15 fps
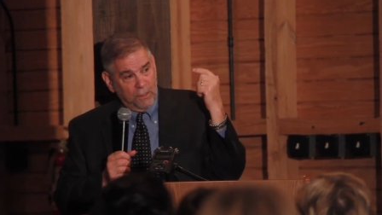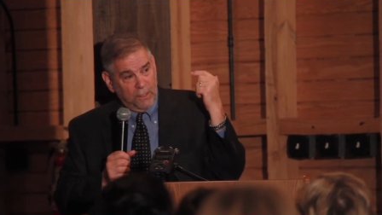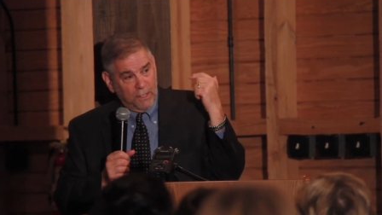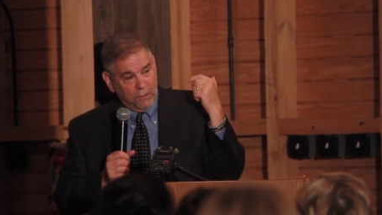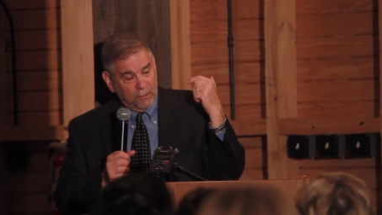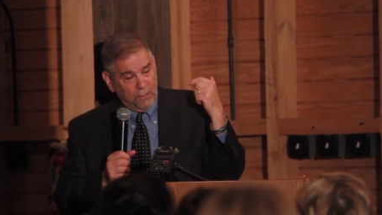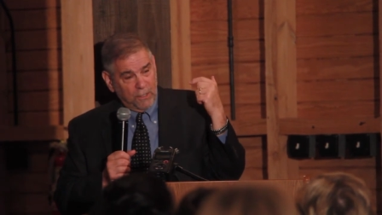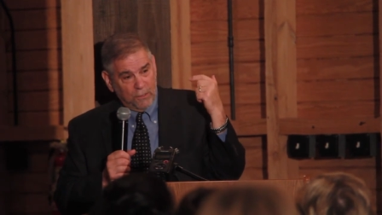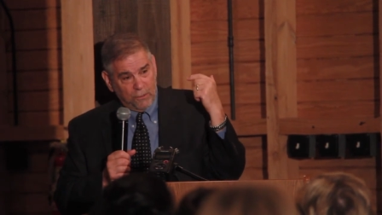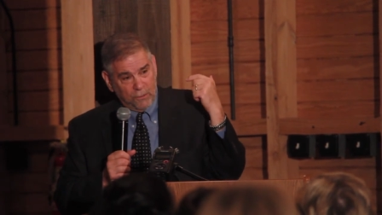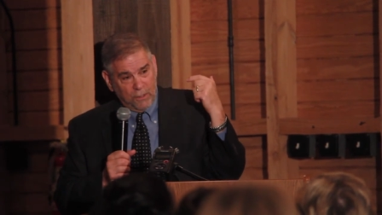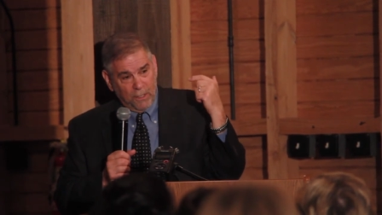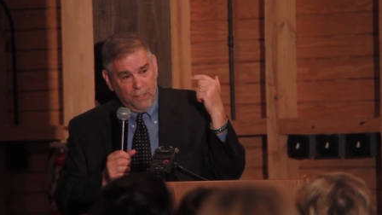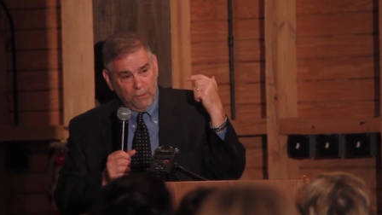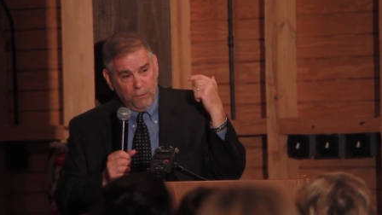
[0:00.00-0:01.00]
the SS
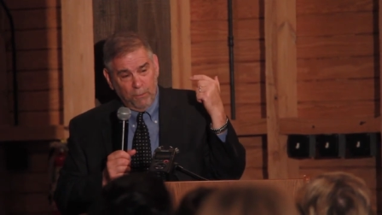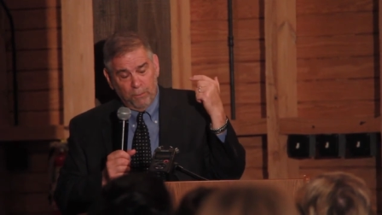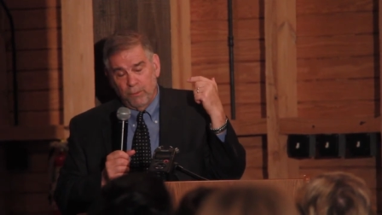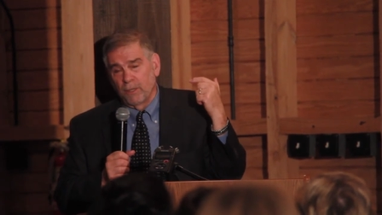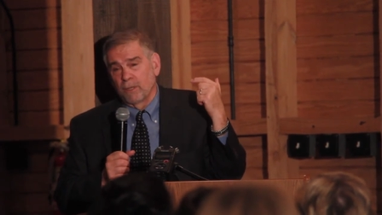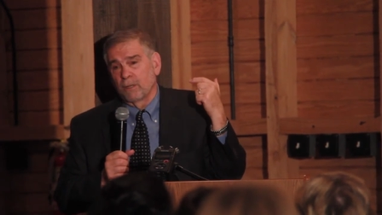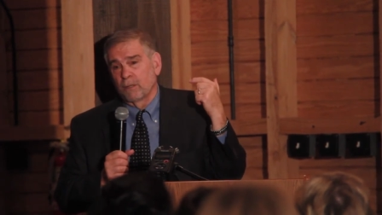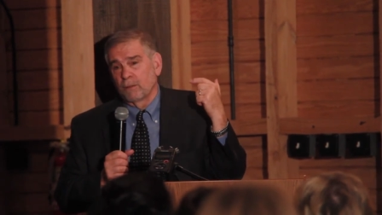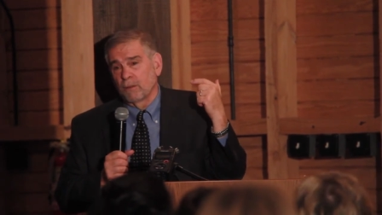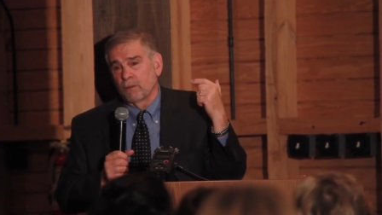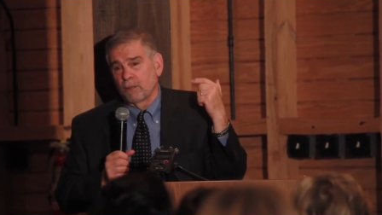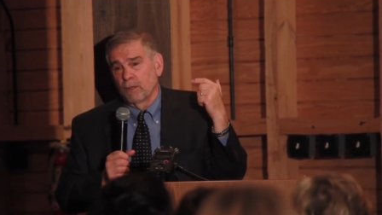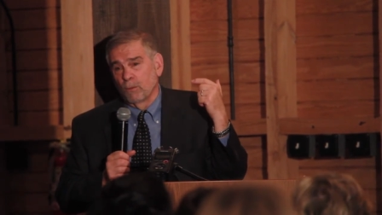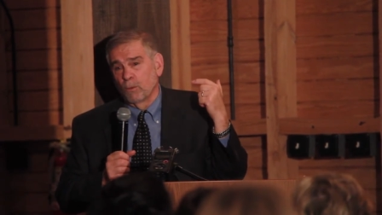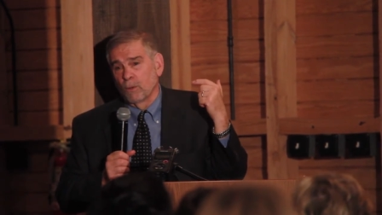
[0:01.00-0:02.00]
contemplated
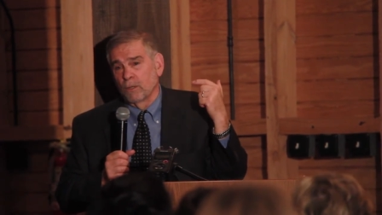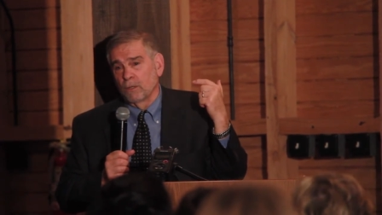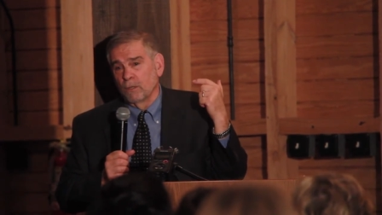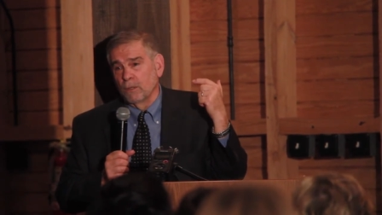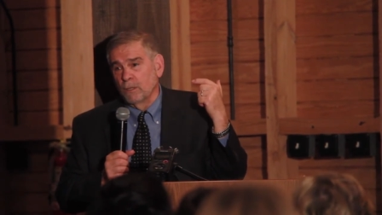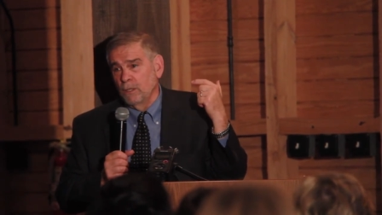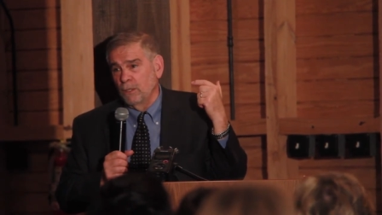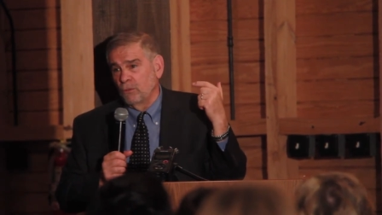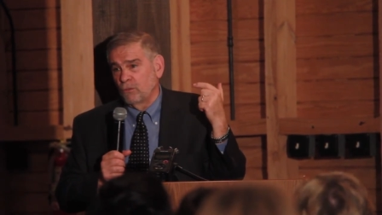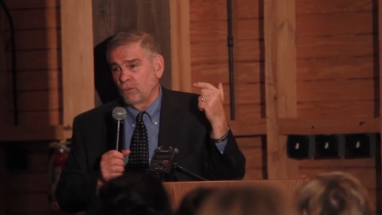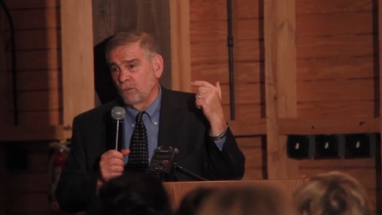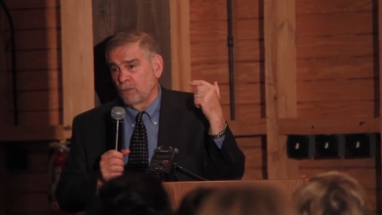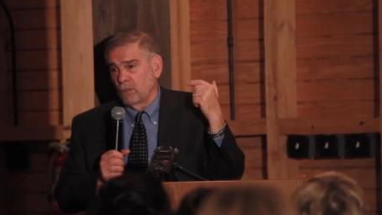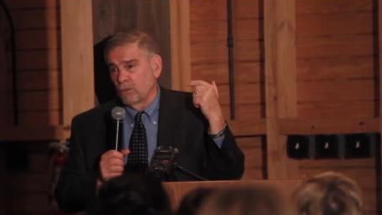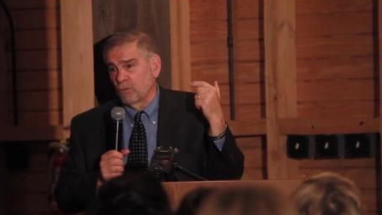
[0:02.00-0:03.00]
that they were going to
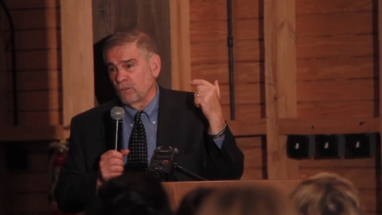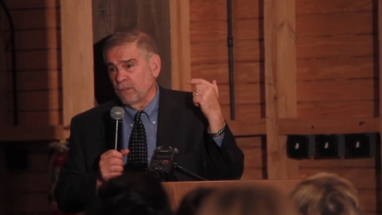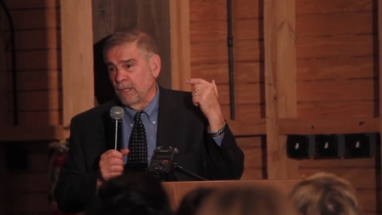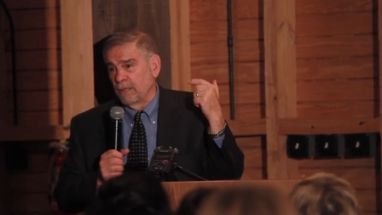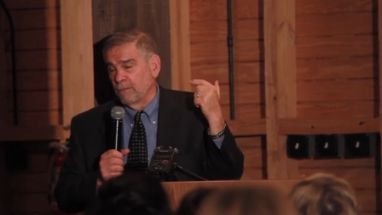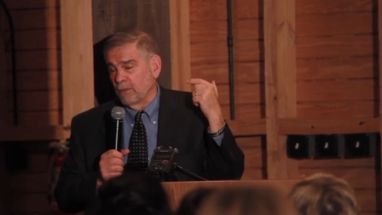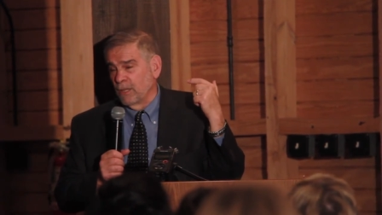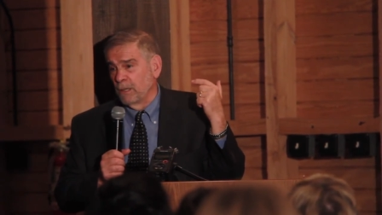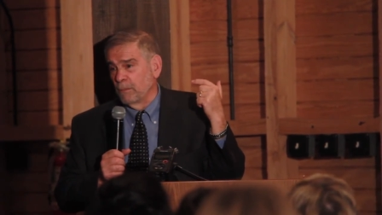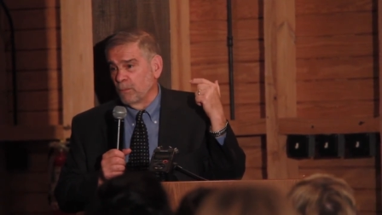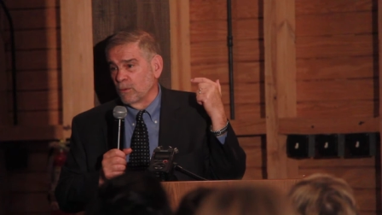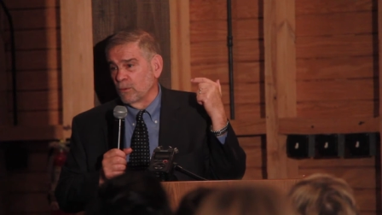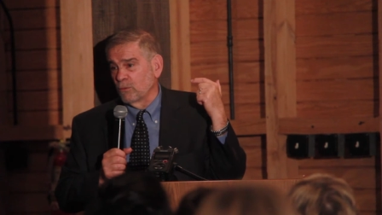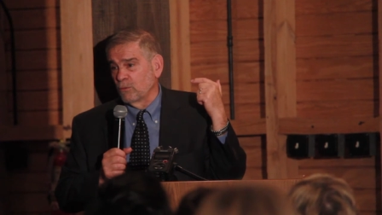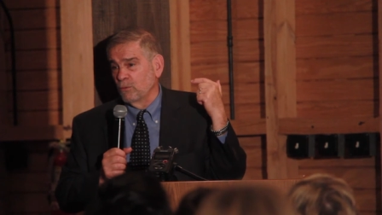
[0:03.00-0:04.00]
lease their slave
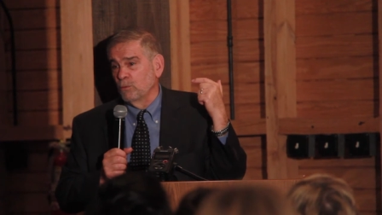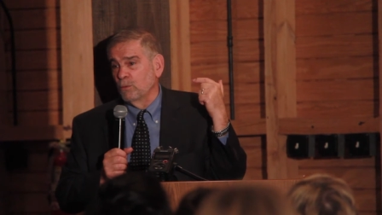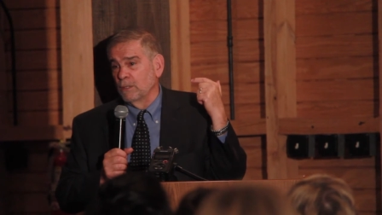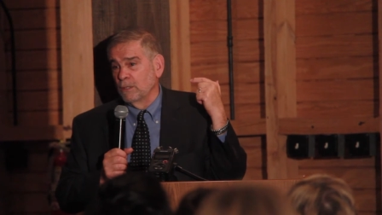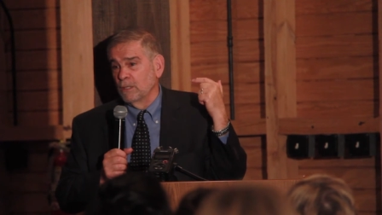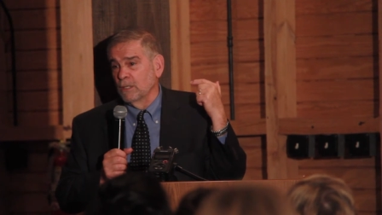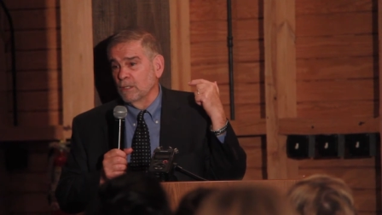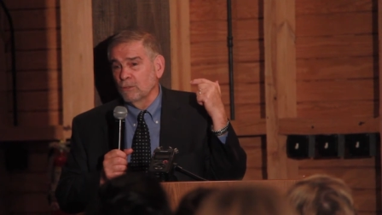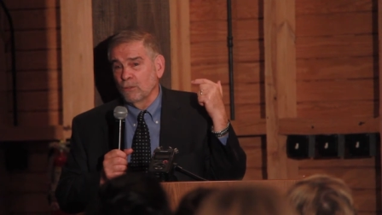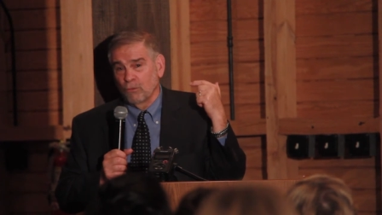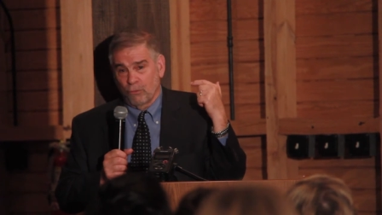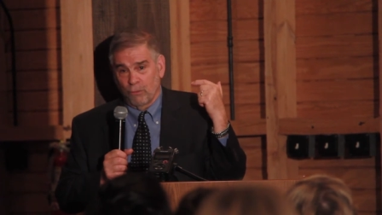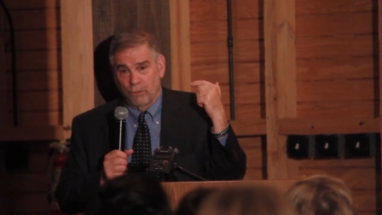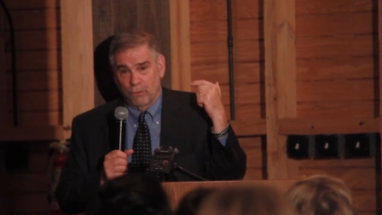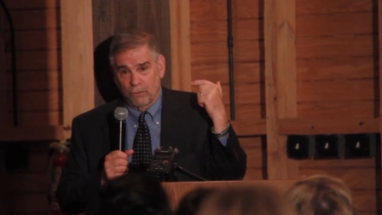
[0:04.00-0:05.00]
labor to the
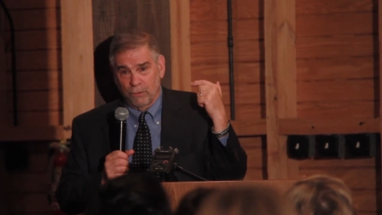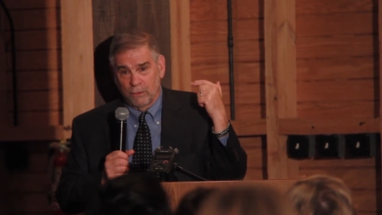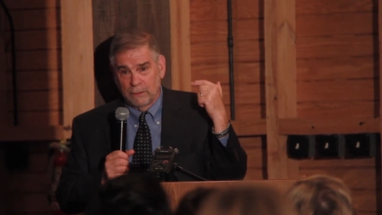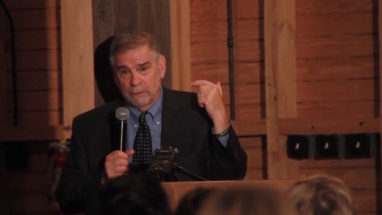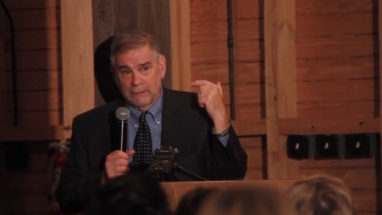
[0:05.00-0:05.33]
industries,